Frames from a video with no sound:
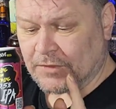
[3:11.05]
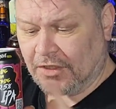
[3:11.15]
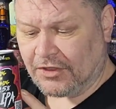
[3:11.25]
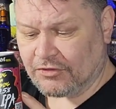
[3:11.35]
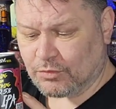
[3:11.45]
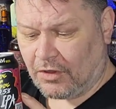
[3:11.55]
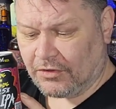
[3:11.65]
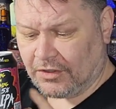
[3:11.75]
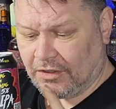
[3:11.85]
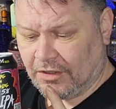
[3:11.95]
And this
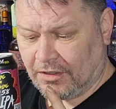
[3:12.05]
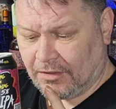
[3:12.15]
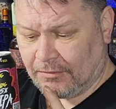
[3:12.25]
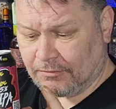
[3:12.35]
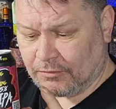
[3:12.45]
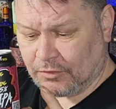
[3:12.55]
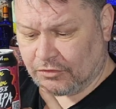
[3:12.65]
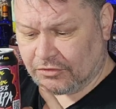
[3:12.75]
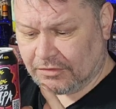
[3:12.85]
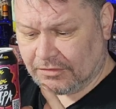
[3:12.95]
one
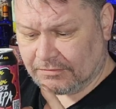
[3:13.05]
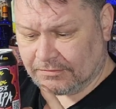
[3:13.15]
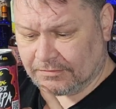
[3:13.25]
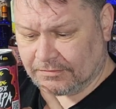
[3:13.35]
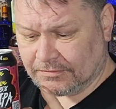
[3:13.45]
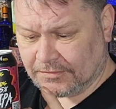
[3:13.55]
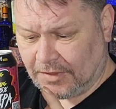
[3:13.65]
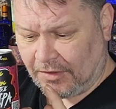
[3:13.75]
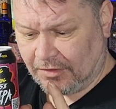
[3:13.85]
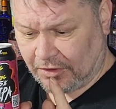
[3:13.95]
was
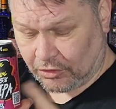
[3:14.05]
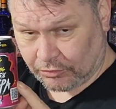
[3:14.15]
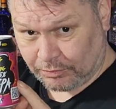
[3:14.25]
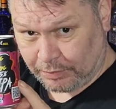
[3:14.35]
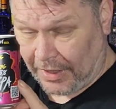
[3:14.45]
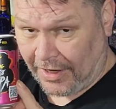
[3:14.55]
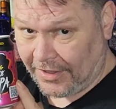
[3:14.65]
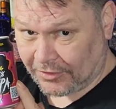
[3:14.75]
a good buy.